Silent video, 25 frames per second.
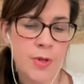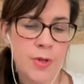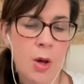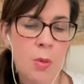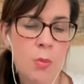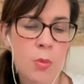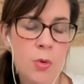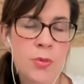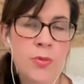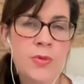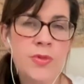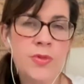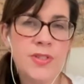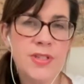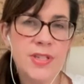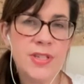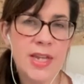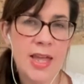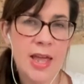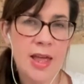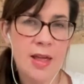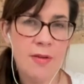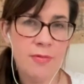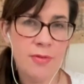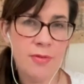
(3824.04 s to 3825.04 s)
I won't
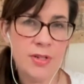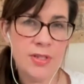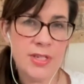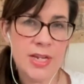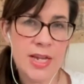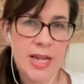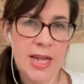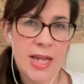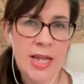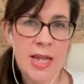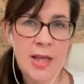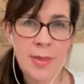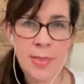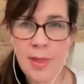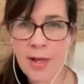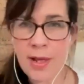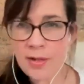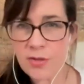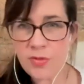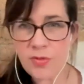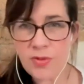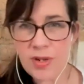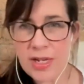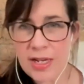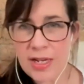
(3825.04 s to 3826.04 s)
see it every day. And
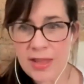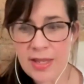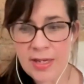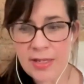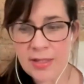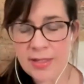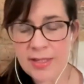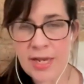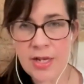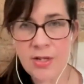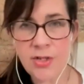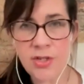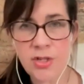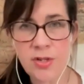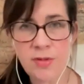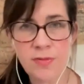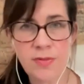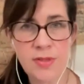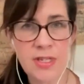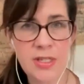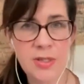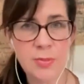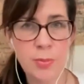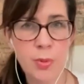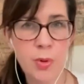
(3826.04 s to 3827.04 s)
that's really the intention
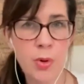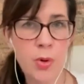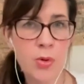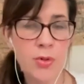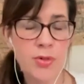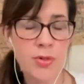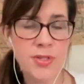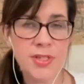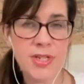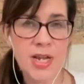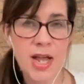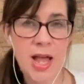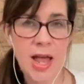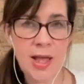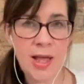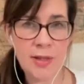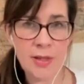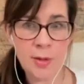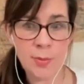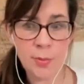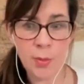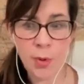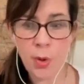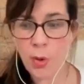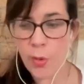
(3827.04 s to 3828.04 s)
of these boards, to
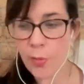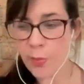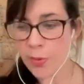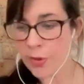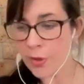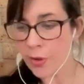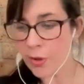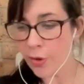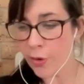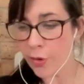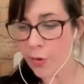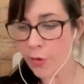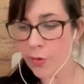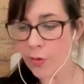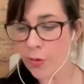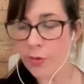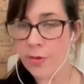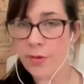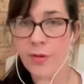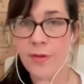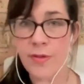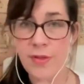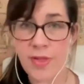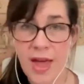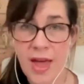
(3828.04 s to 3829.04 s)
hang them up and
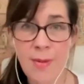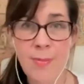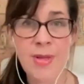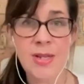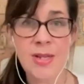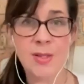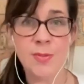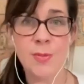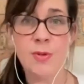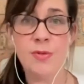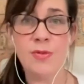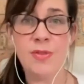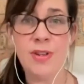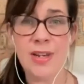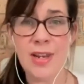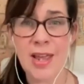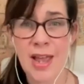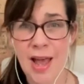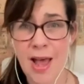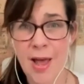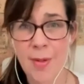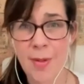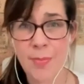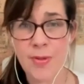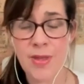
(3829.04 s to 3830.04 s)
go, that makes me really
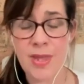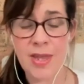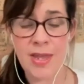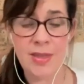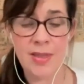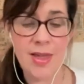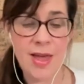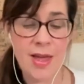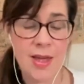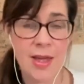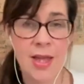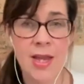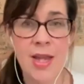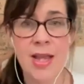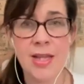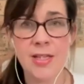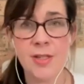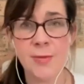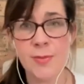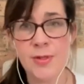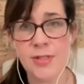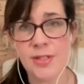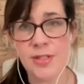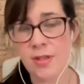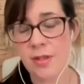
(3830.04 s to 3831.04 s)
happy. That
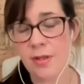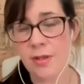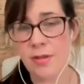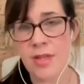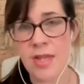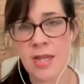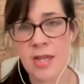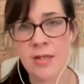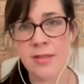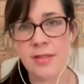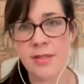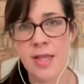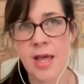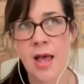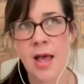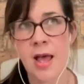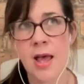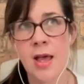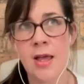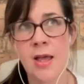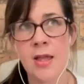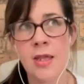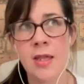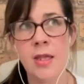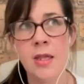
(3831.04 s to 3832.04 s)
connects me to the things that
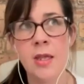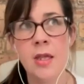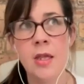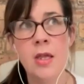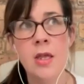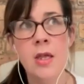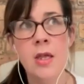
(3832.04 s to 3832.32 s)
I